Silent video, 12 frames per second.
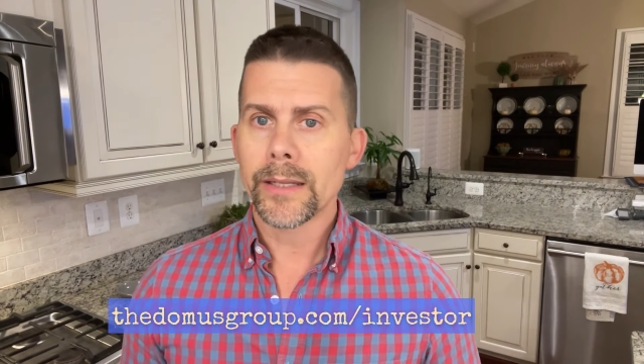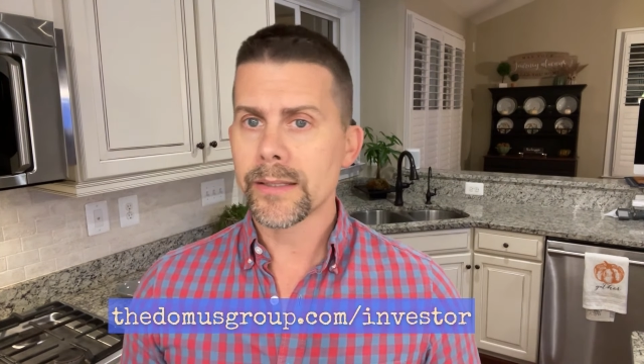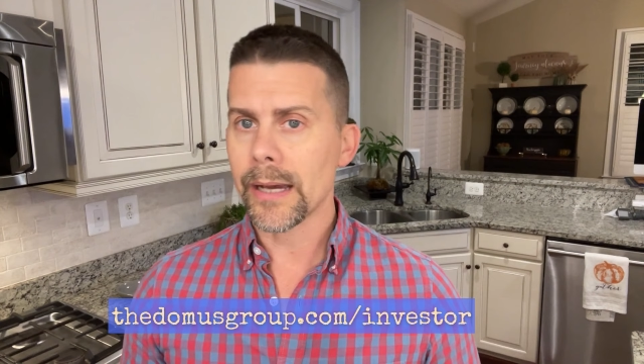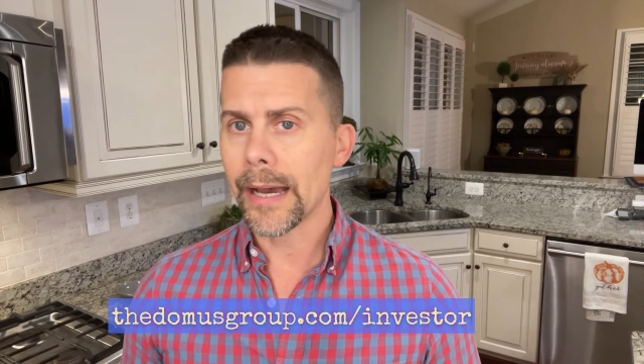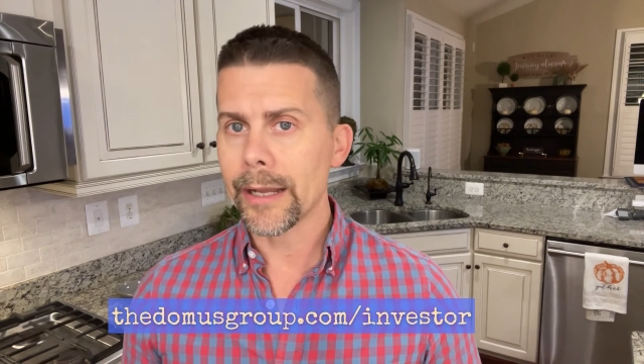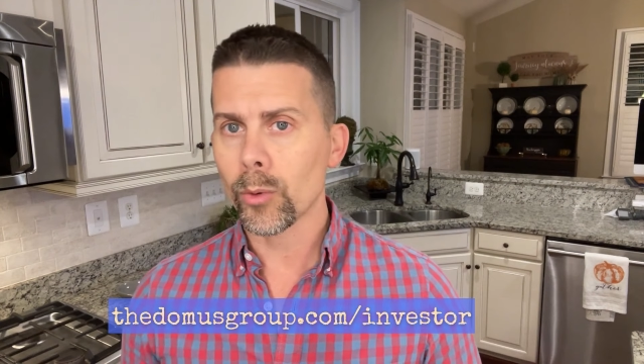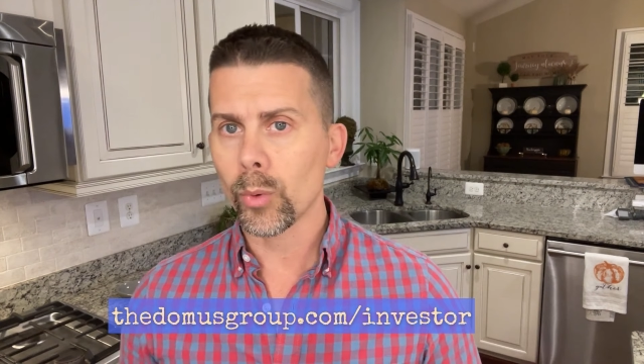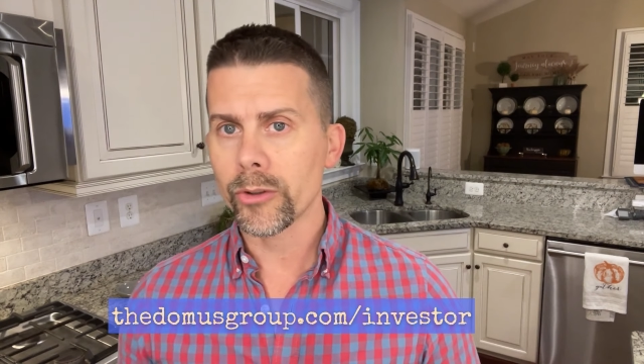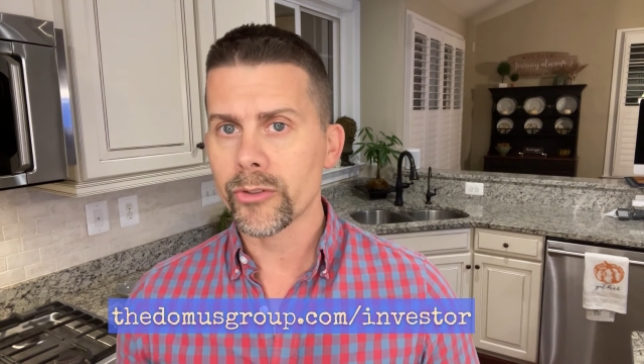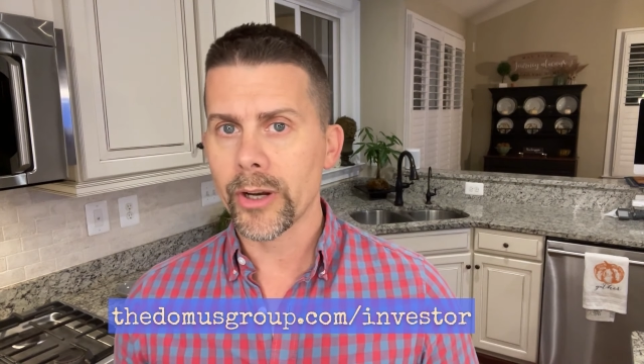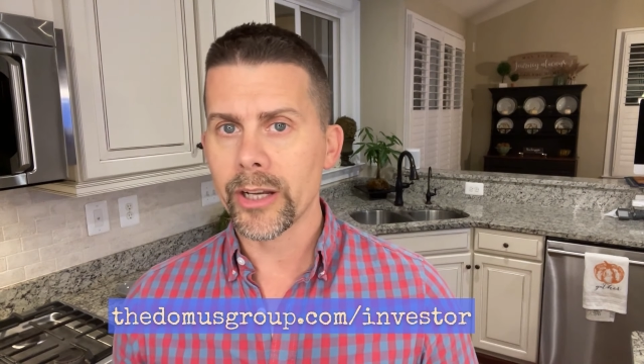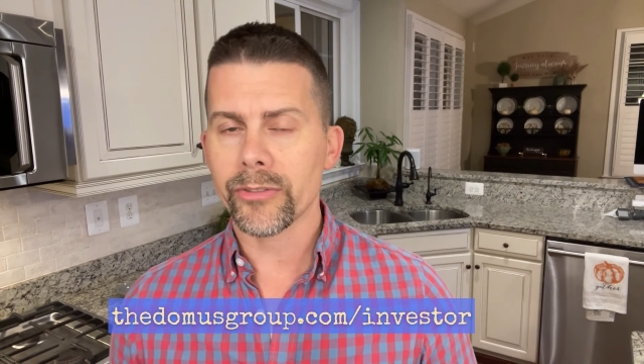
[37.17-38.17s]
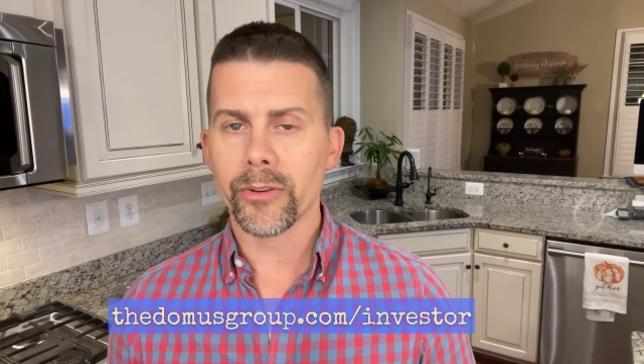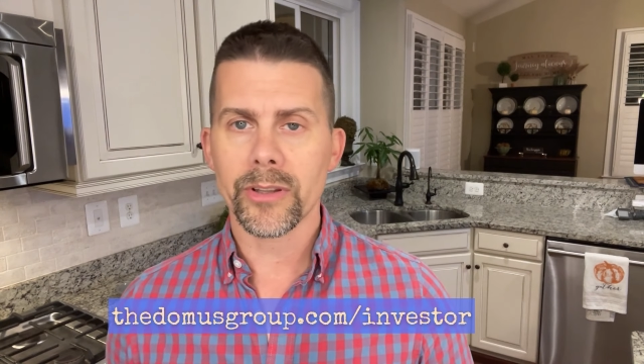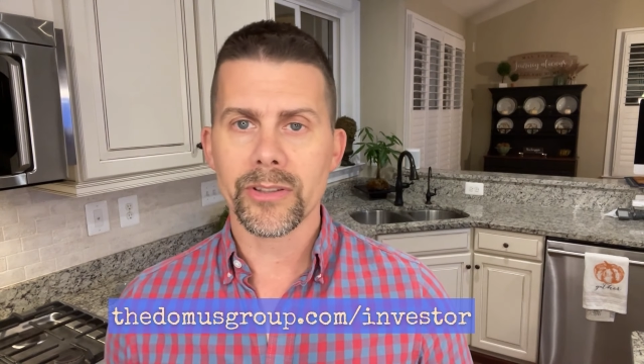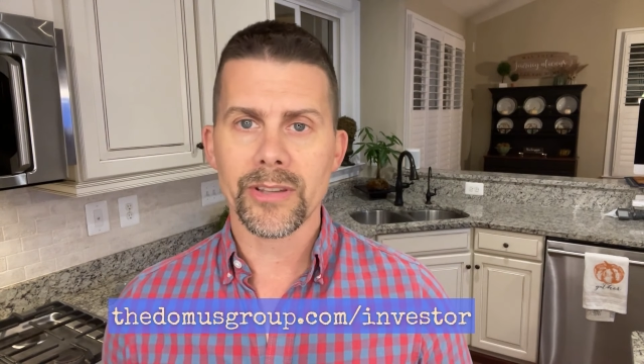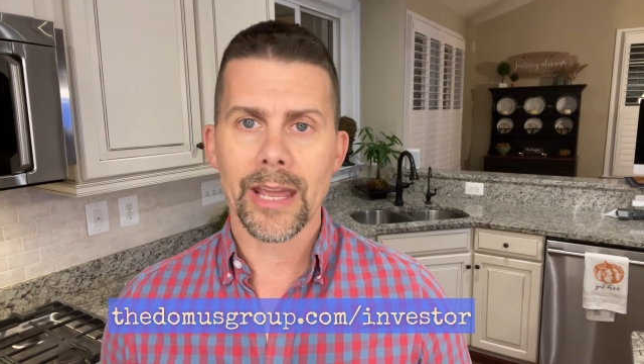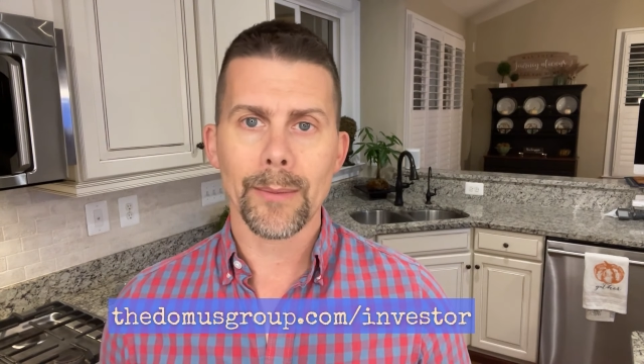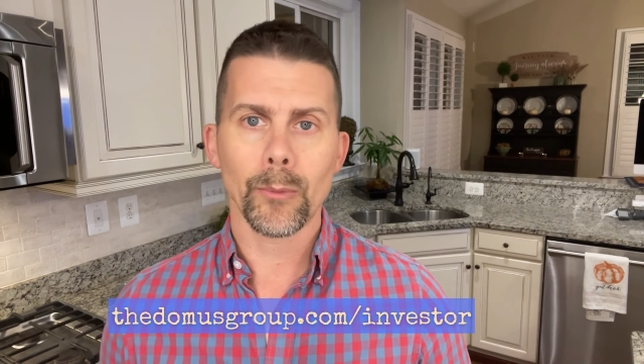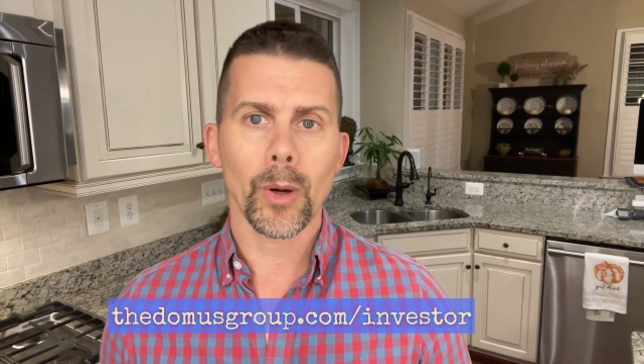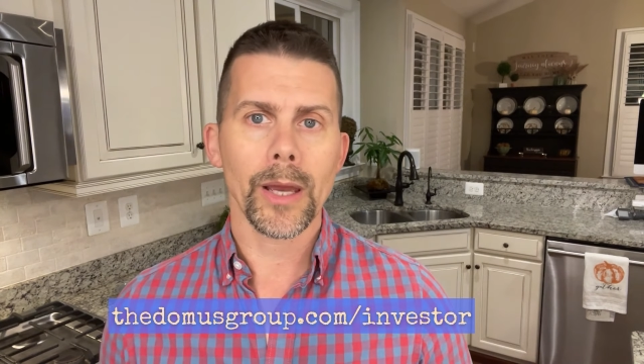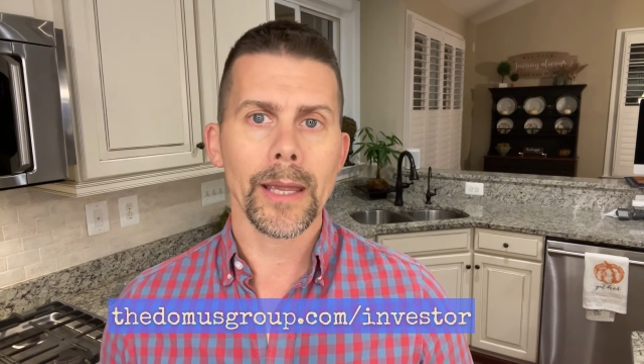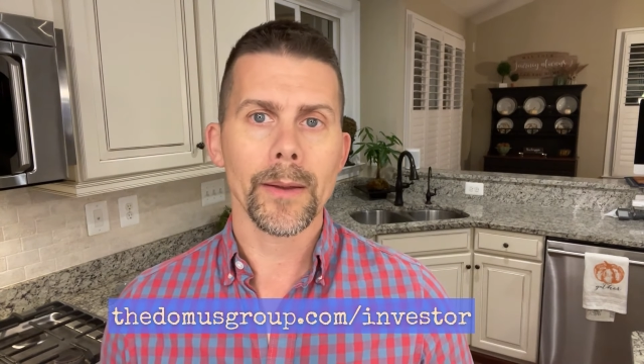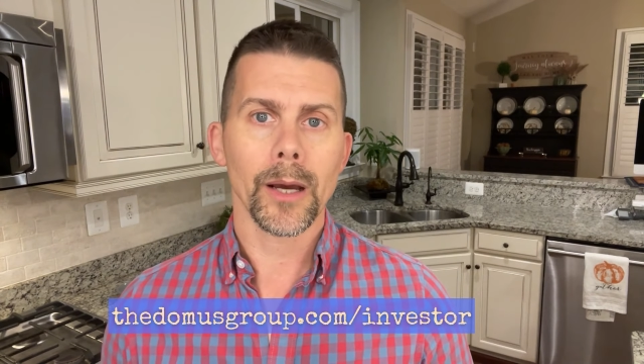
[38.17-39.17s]
Title will transfer the same
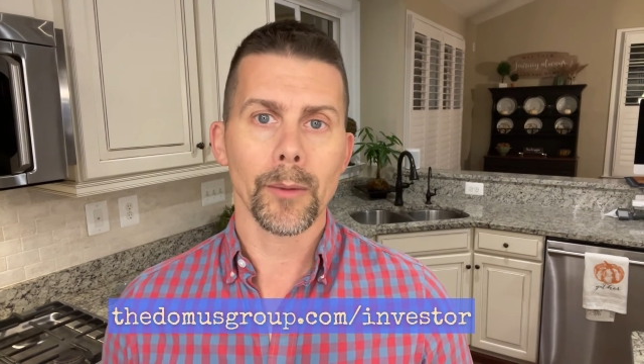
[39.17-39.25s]
way.